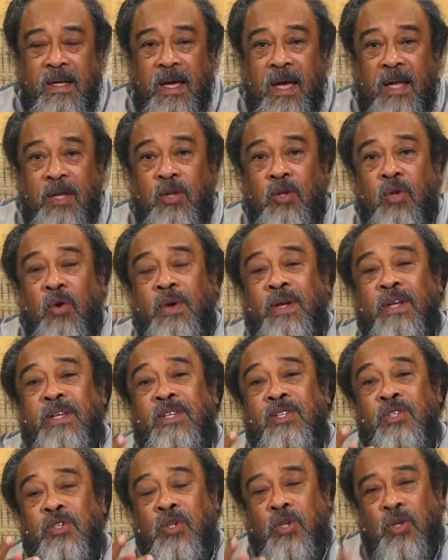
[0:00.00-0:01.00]
And you know
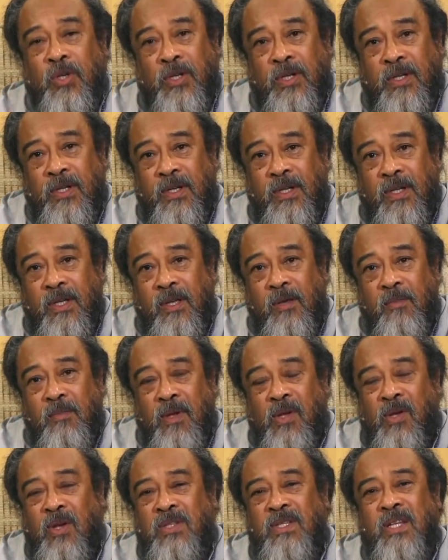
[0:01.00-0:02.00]
it is good,
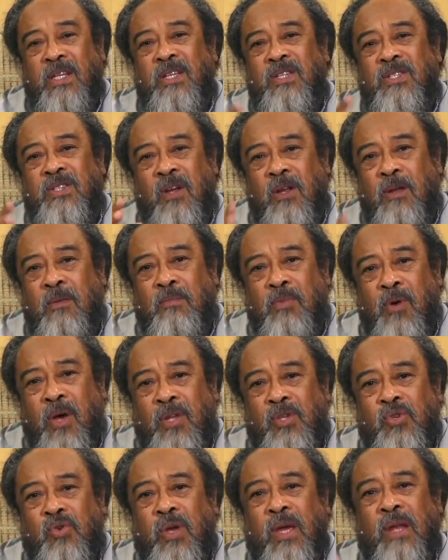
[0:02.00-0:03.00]
because at a certain
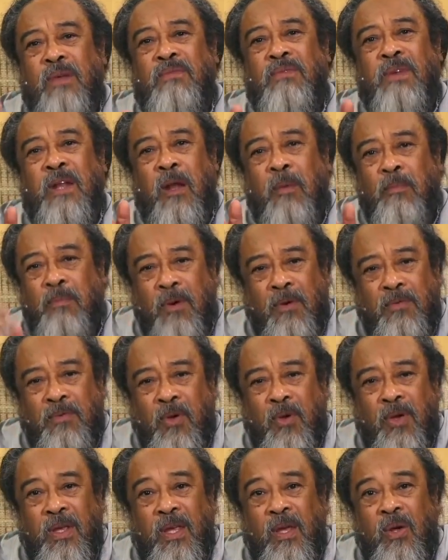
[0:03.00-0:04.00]
point you get fed up of
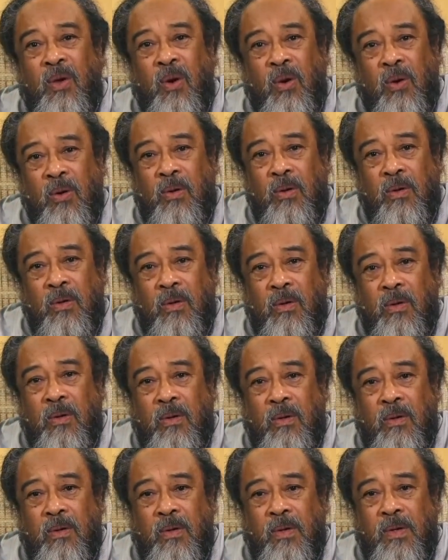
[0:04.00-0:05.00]
your ego.
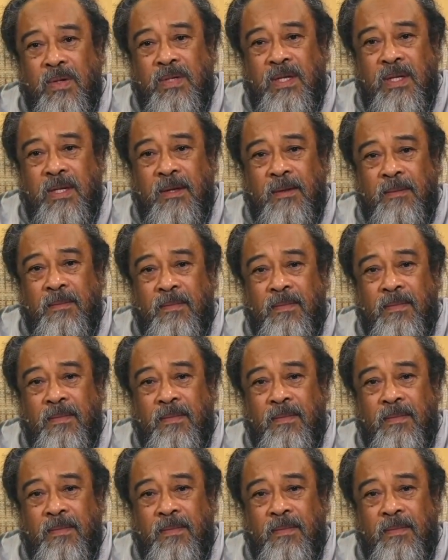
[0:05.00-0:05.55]
You see?